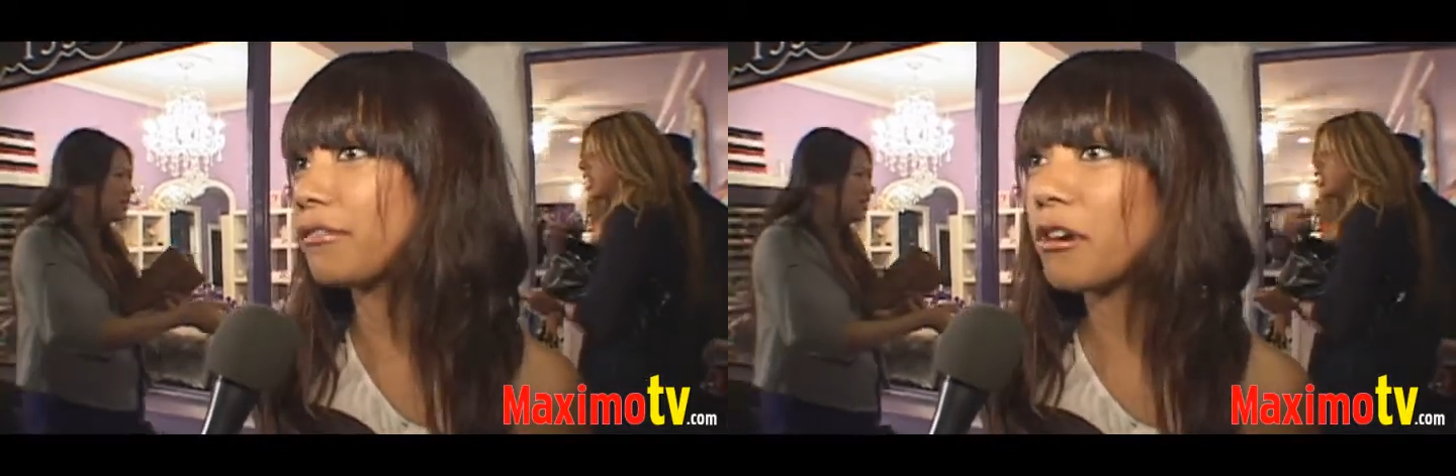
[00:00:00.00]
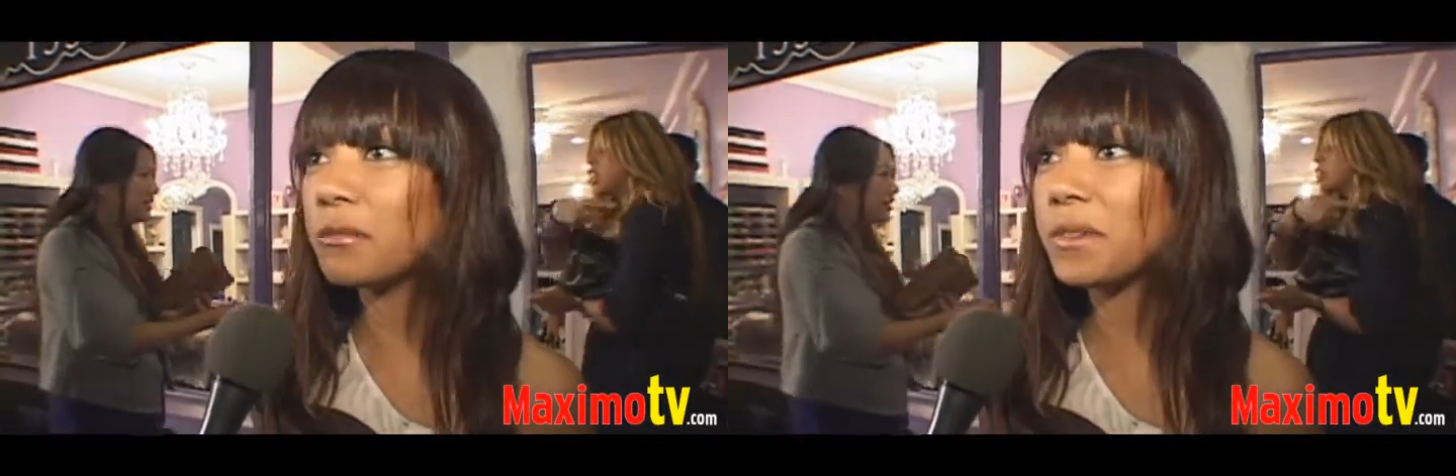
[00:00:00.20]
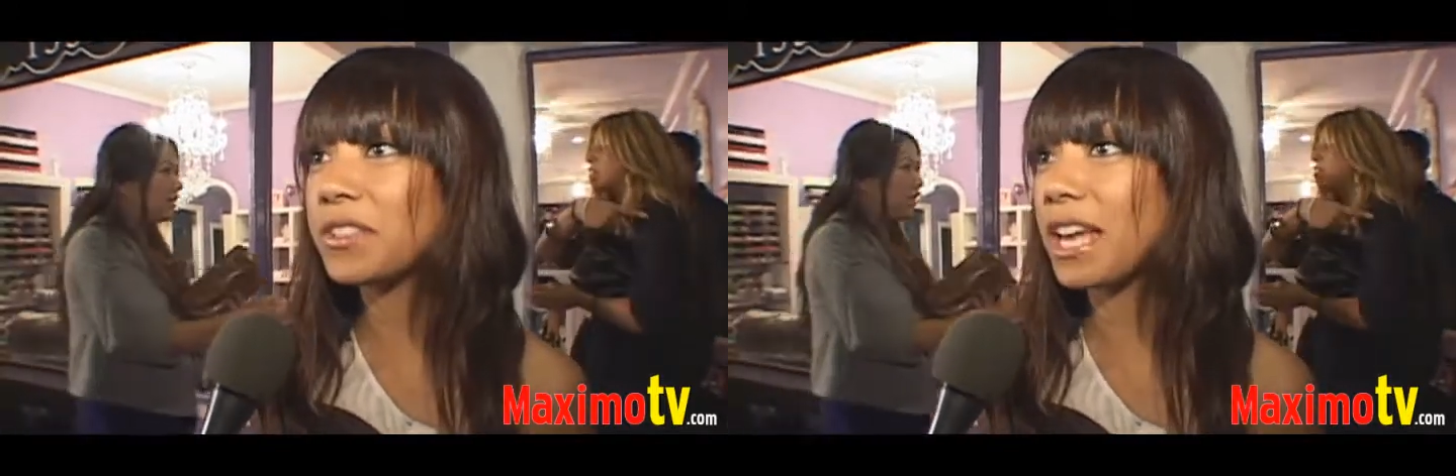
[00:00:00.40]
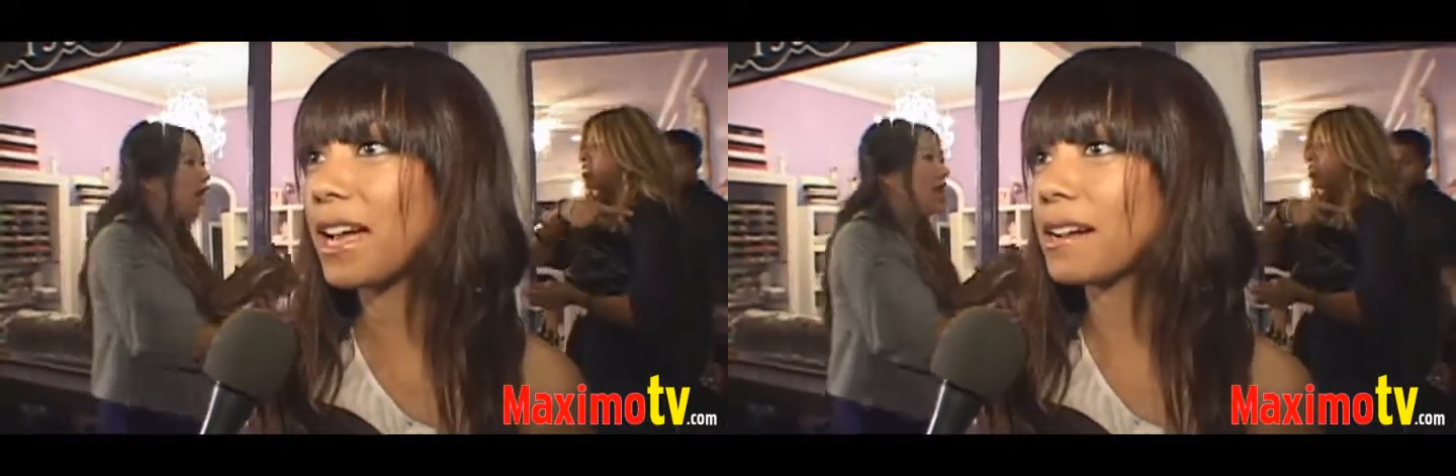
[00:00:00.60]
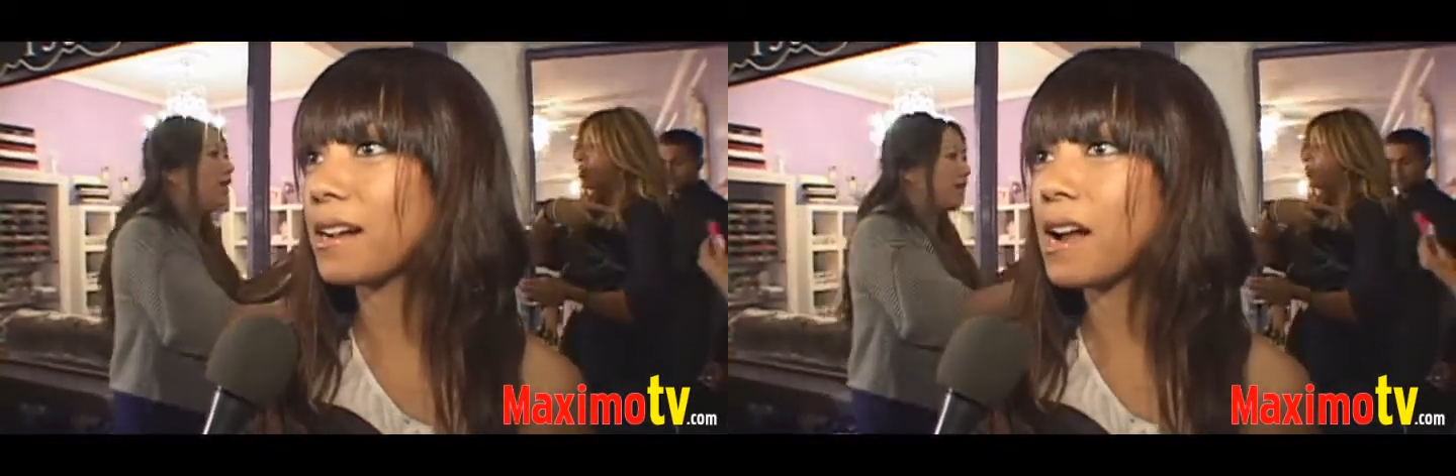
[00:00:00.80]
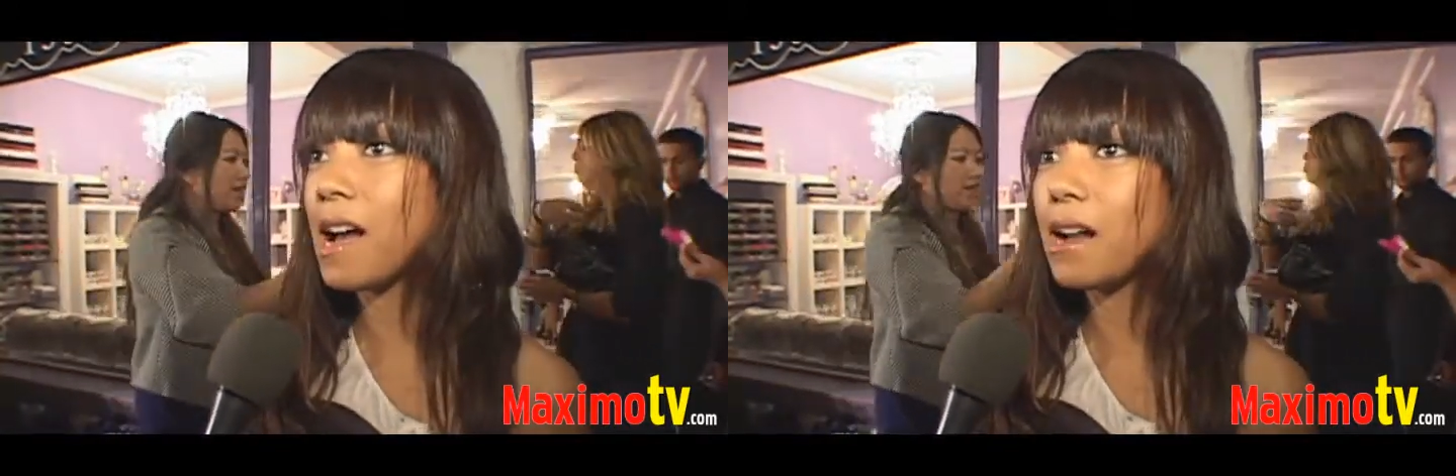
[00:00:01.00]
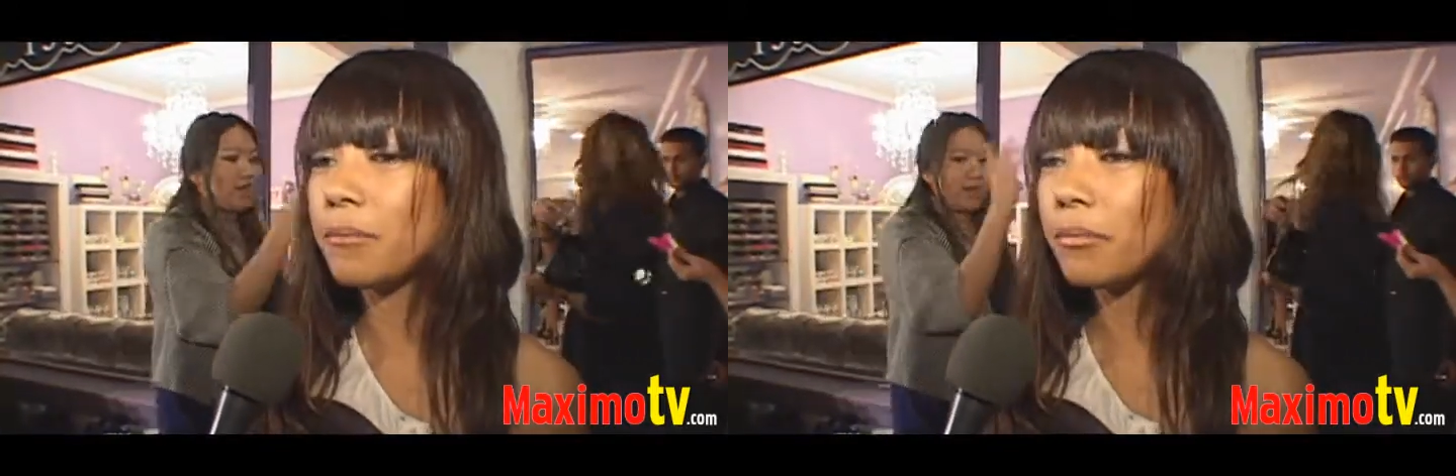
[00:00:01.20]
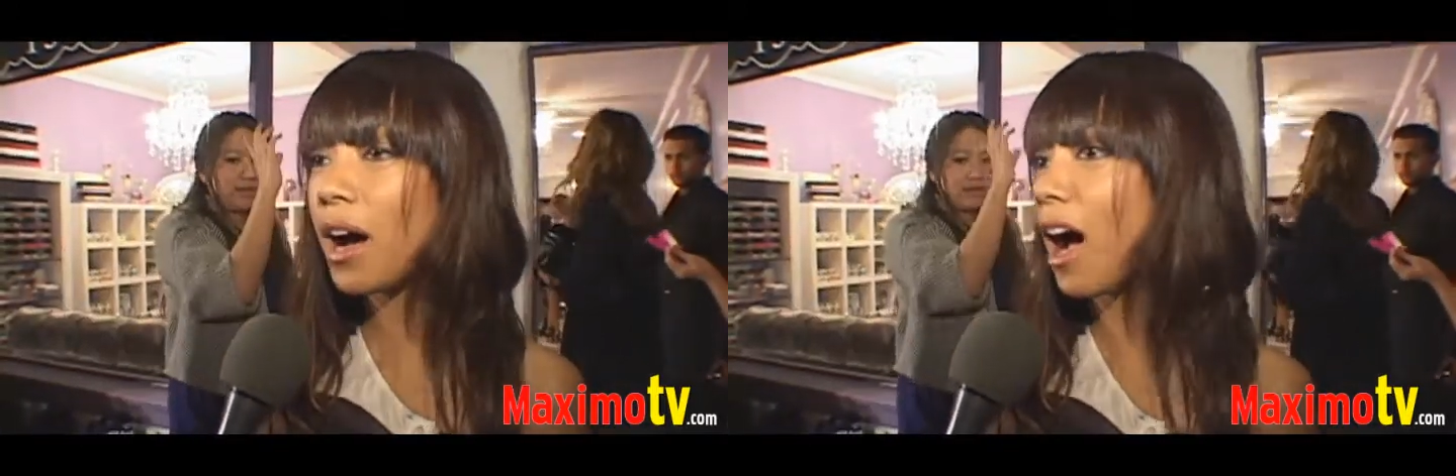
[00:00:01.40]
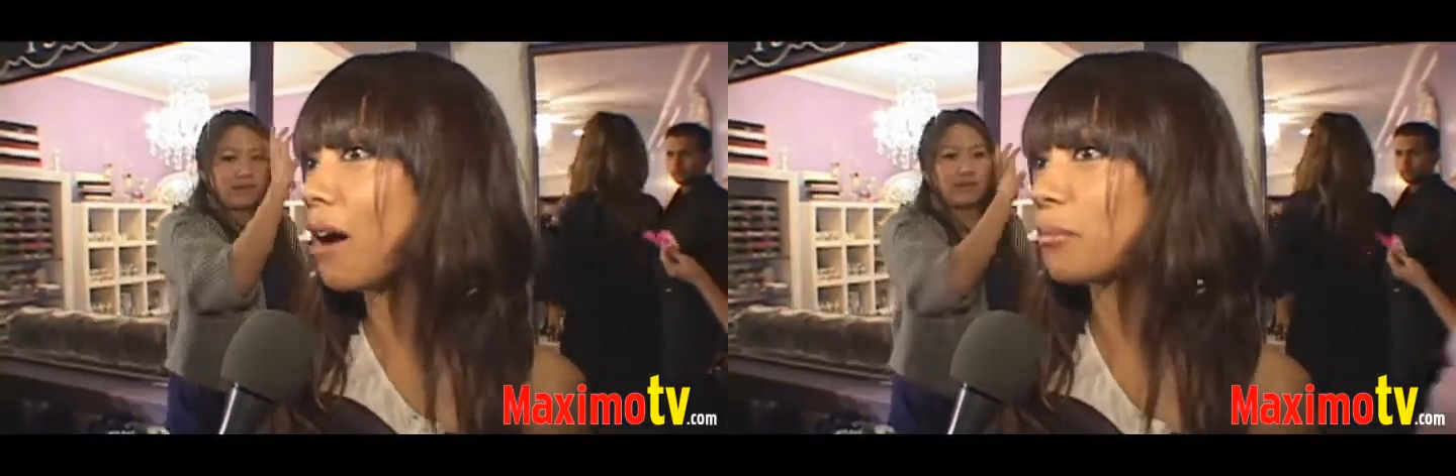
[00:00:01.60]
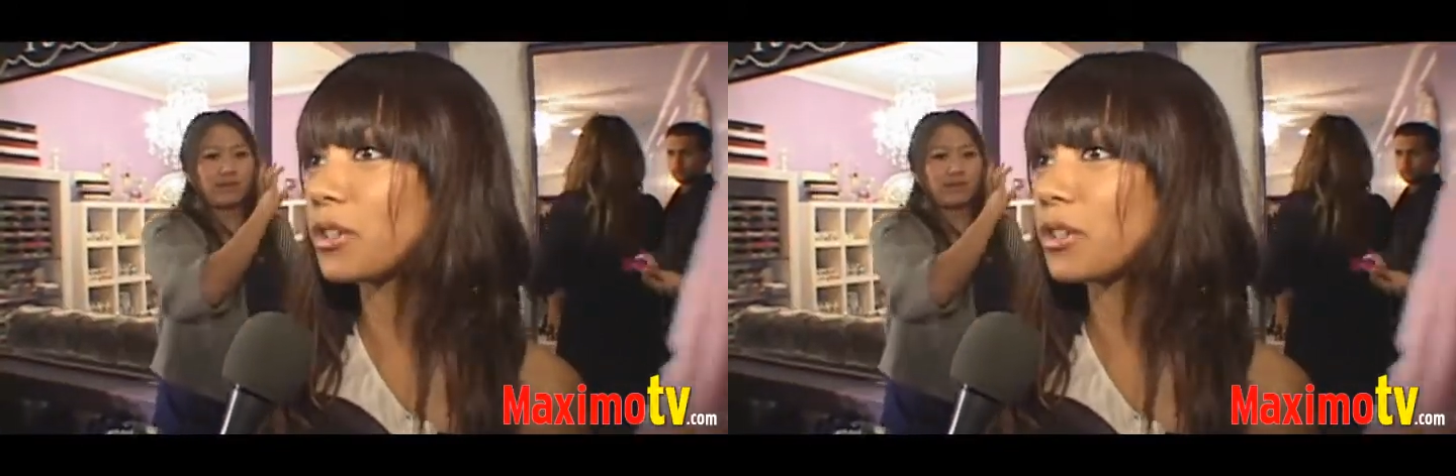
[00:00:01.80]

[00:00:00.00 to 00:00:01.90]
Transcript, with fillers: folk music, um, pop.